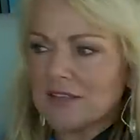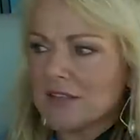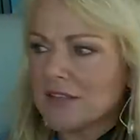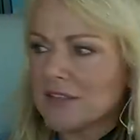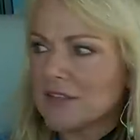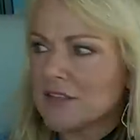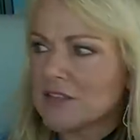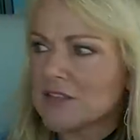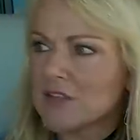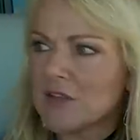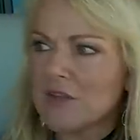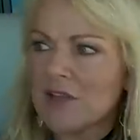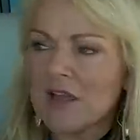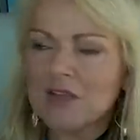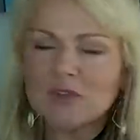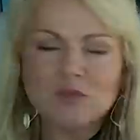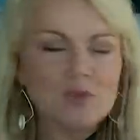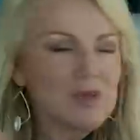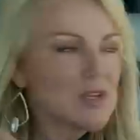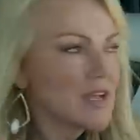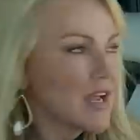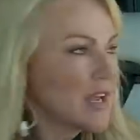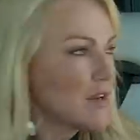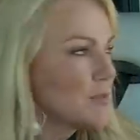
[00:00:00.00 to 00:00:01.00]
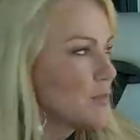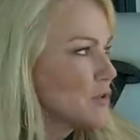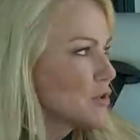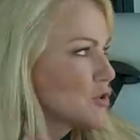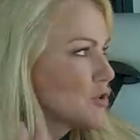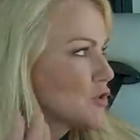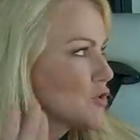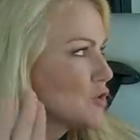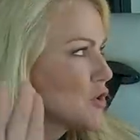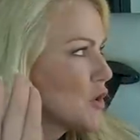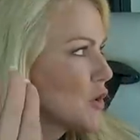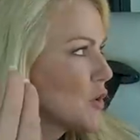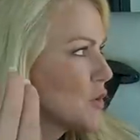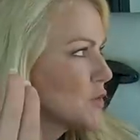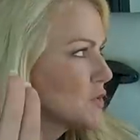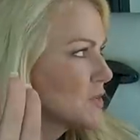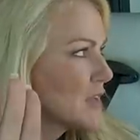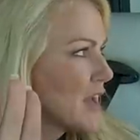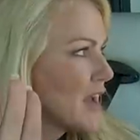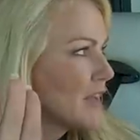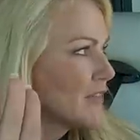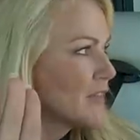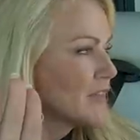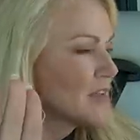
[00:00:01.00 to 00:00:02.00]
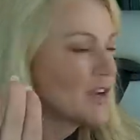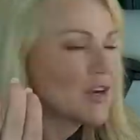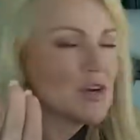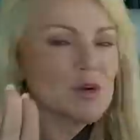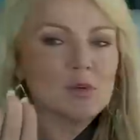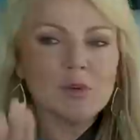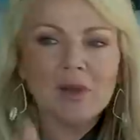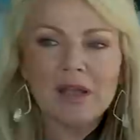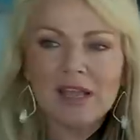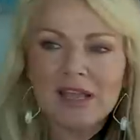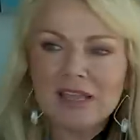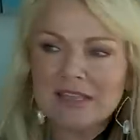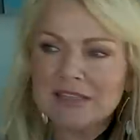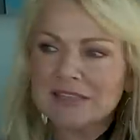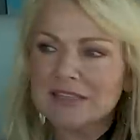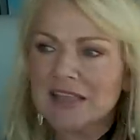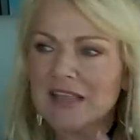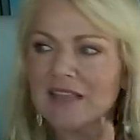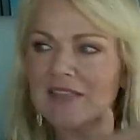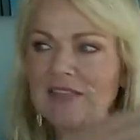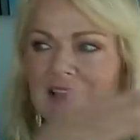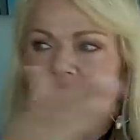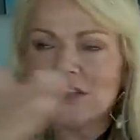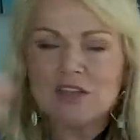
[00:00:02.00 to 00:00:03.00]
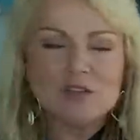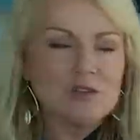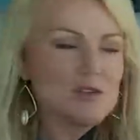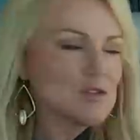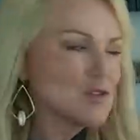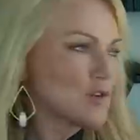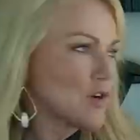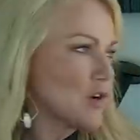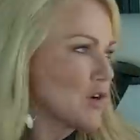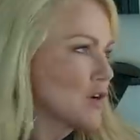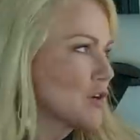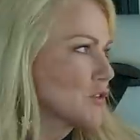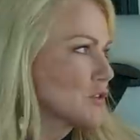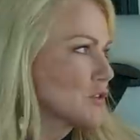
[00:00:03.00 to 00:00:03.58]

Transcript: So that's why you kind of put your nose out there ways and then you start your